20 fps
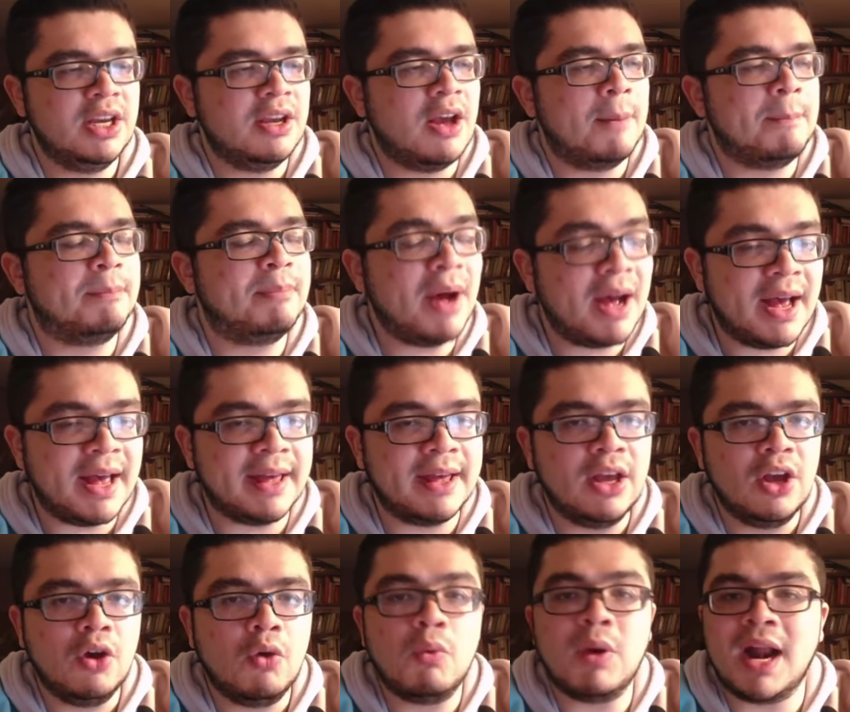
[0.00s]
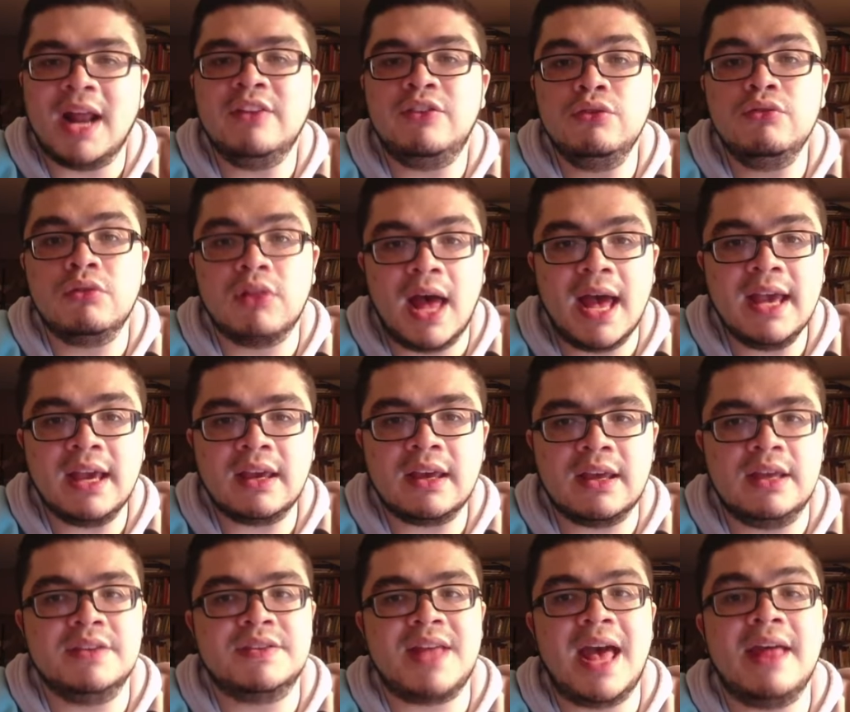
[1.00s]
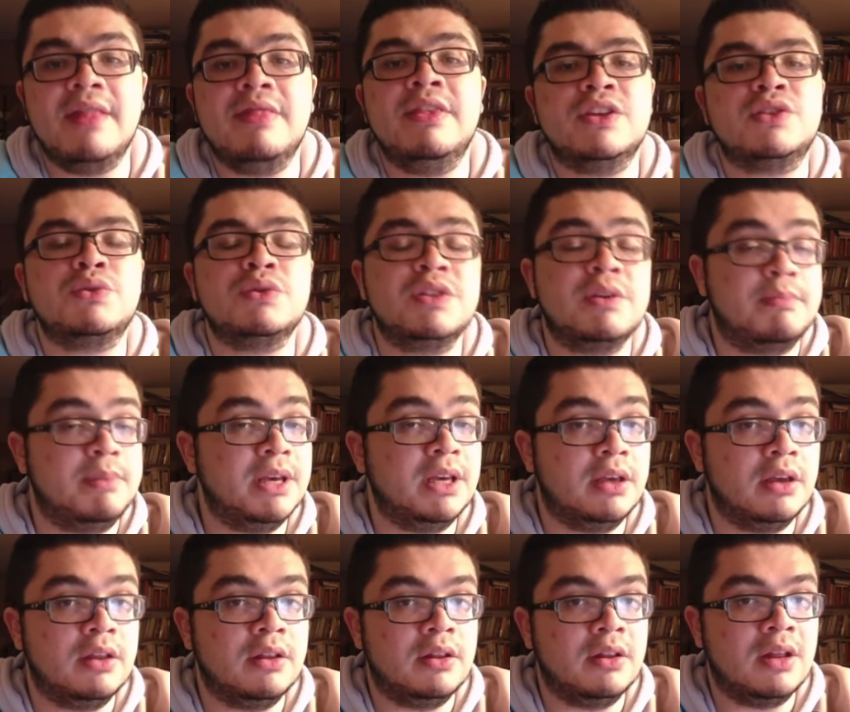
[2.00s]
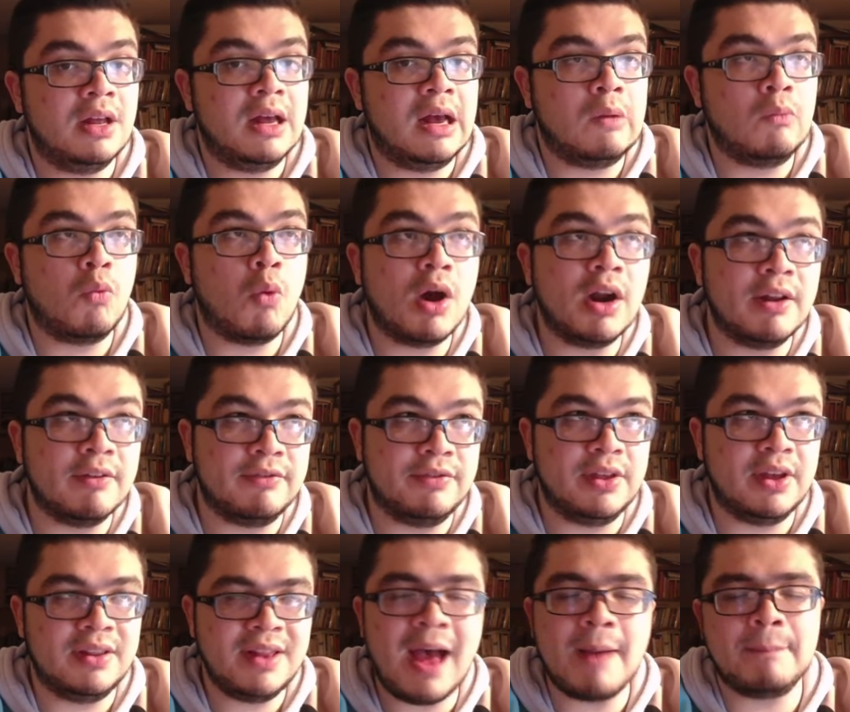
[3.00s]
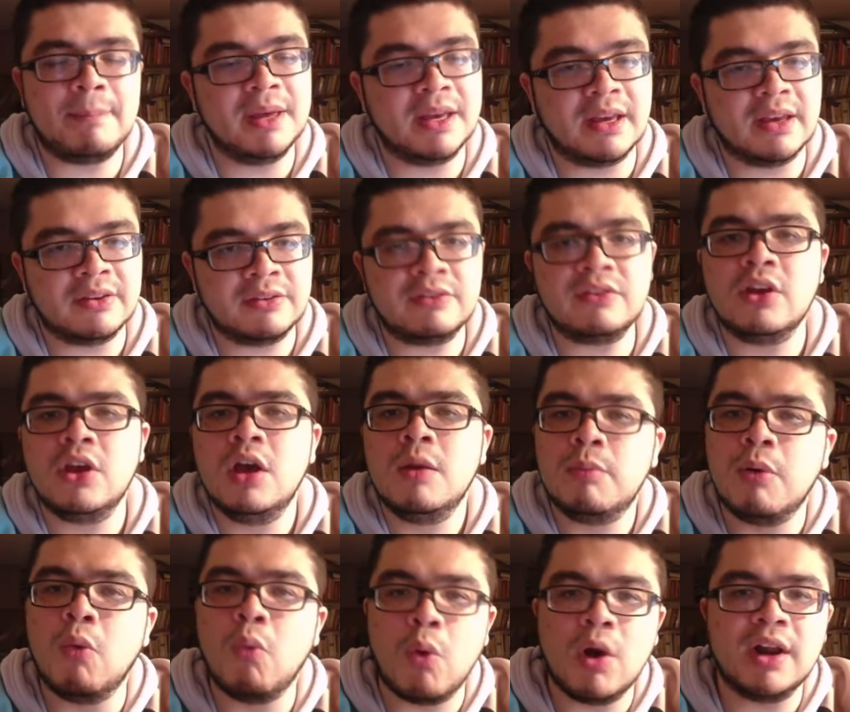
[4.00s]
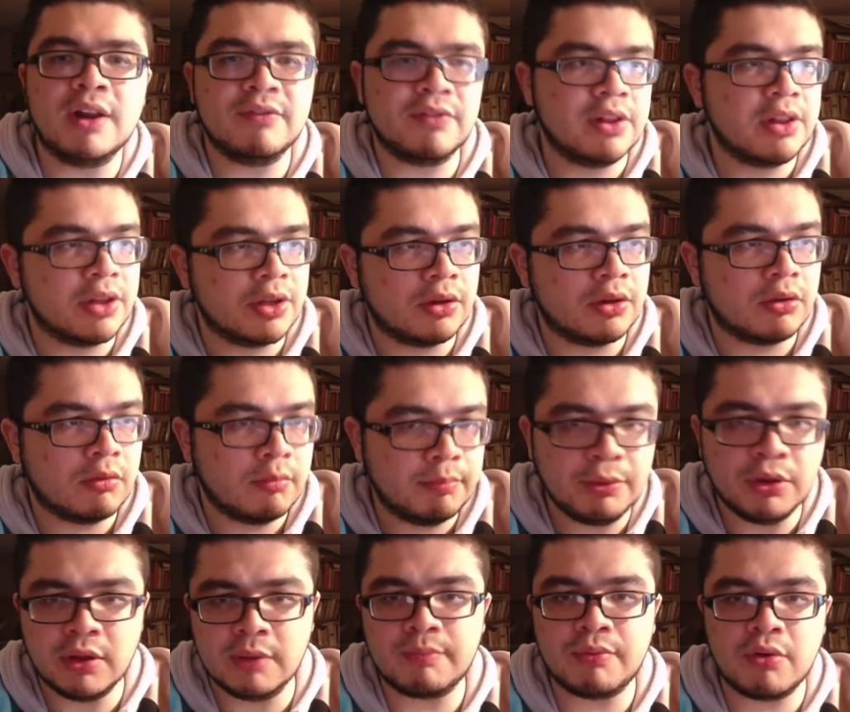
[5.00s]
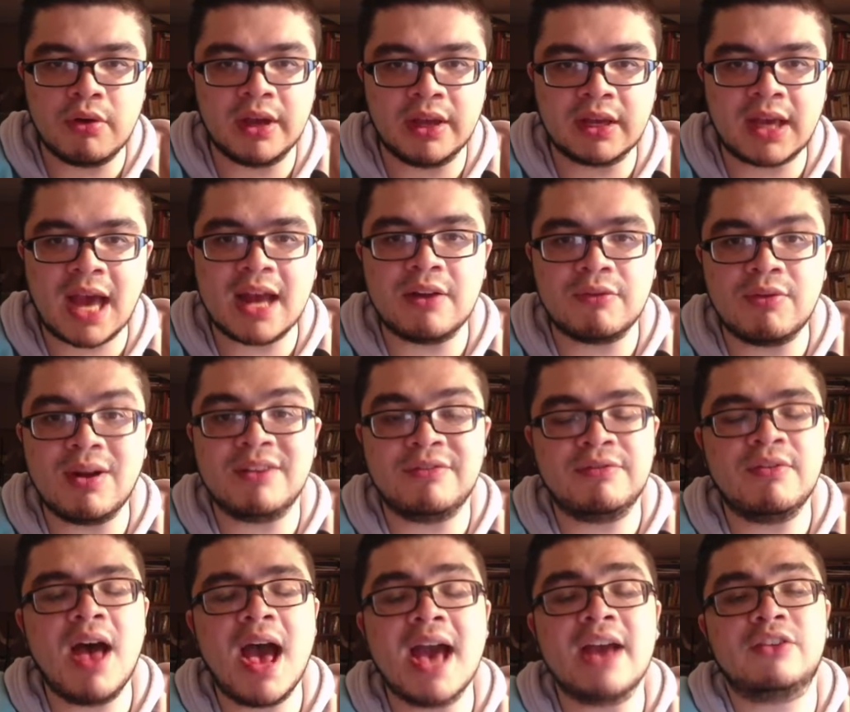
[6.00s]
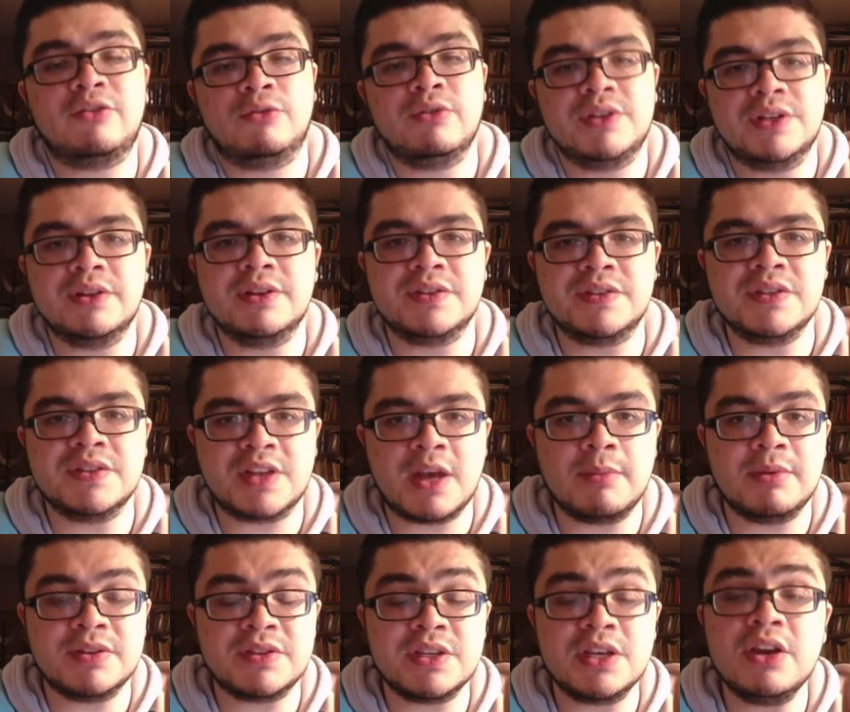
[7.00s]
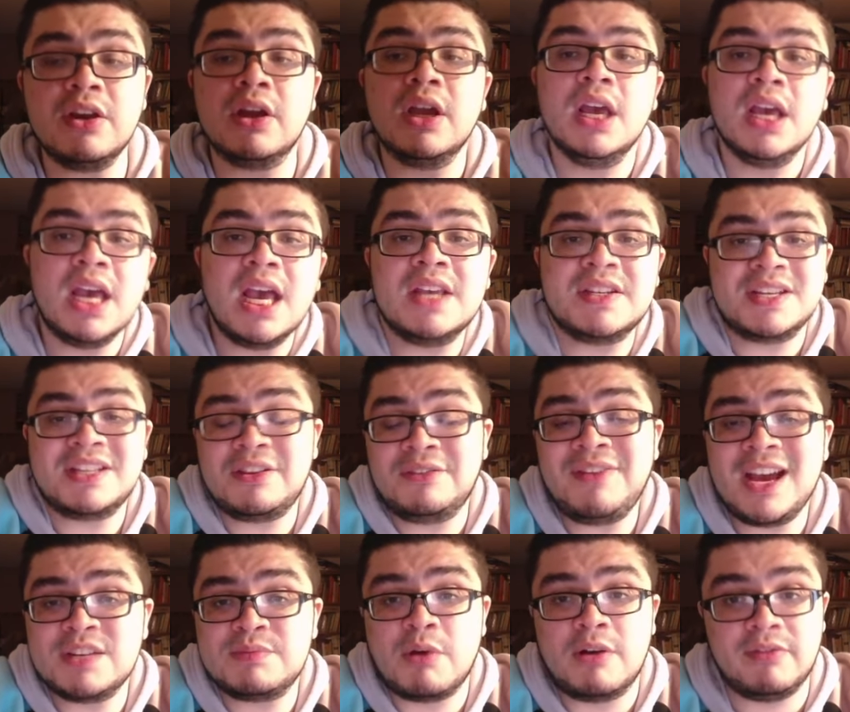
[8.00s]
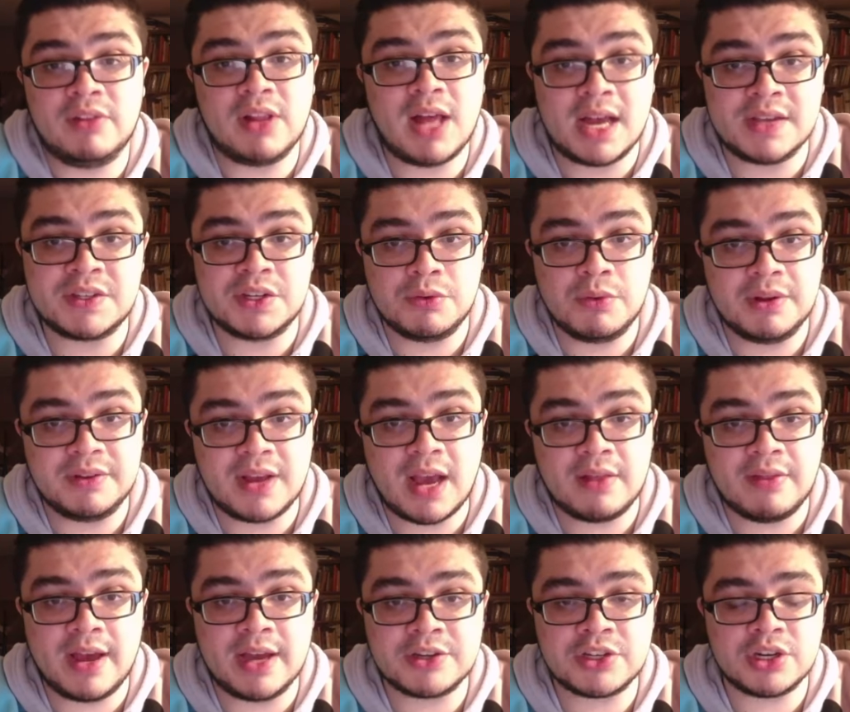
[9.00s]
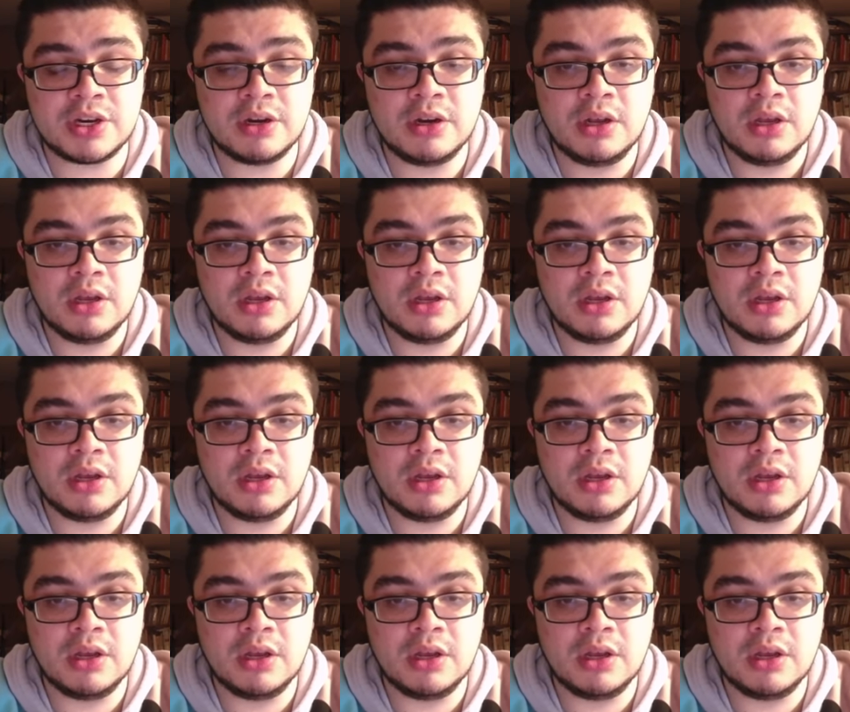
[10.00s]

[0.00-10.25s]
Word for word: But what I do like is that this was a big, one of the, not biggest, but one of the little bullet point kind of red flags for Dylan Cease coming into the year, is that the fastball velocity went down last year.